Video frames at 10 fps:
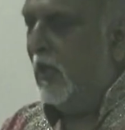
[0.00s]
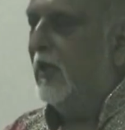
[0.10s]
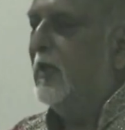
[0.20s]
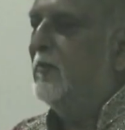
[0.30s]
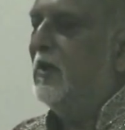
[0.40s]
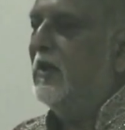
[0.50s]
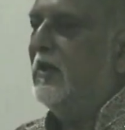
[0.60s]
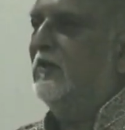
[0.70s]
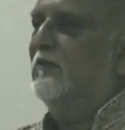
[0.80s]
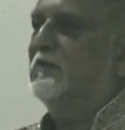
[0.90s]
He
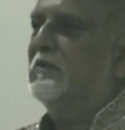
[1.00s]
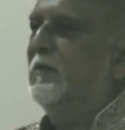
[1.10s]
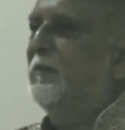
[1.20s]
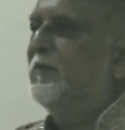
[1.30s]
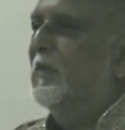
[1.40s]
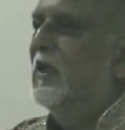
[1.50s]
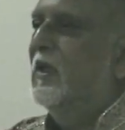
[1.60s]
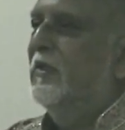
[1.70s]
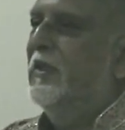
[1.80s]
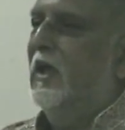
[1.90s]
believes
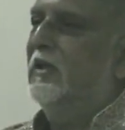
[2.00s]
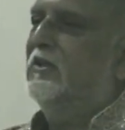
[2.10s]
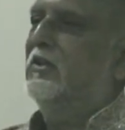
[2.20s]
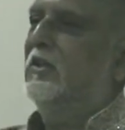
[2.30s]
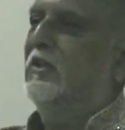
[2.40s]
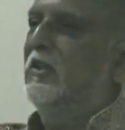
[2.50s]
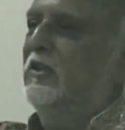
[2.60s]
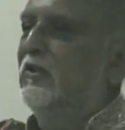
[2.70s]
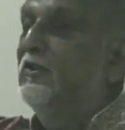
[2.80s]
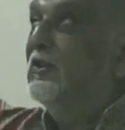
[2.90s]
that the New